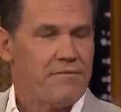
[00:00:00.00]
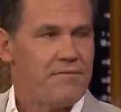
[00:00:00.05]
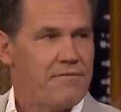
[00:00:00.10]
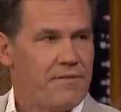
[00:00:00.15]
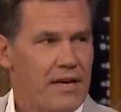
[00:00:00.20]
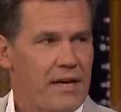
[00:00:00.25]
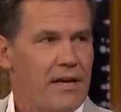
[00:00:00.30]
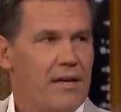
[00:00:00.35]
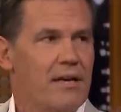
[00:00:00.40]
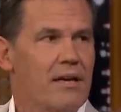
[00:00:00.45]

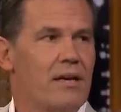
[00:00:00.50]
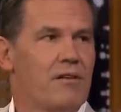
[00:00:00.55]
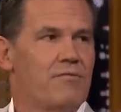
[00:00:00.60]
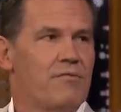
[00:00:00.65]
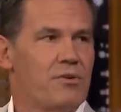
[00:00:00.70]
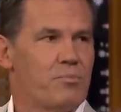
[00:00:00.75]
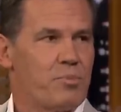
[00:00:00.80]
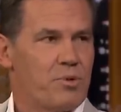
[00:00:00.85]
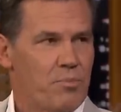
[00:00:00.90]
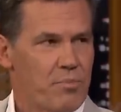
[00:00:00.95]
fan of
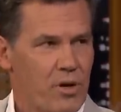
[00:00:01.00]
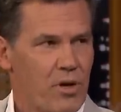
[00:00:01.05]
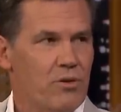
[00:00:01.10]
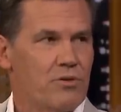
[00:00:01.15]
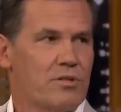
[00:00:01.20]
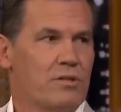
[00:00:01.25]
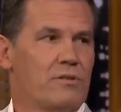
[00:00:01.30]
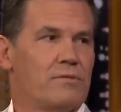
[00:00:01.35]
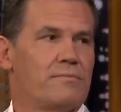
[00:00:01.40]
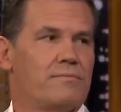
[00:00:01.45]
The
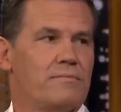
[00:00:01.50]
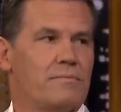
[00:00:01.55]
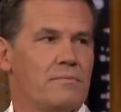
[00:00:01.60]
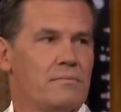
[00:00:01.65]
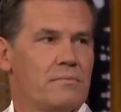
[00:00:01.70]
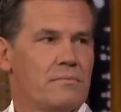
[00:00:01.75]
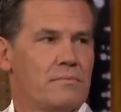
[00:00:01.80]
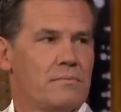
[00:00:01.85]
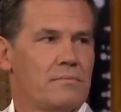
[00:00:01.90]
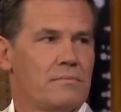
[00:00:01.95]
Proposal.
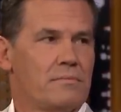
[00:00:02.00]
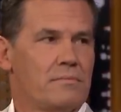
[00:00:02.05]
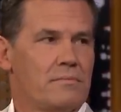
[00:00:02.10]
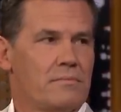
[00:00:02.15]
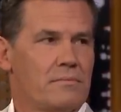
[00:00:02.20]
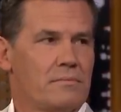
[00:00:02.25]
Is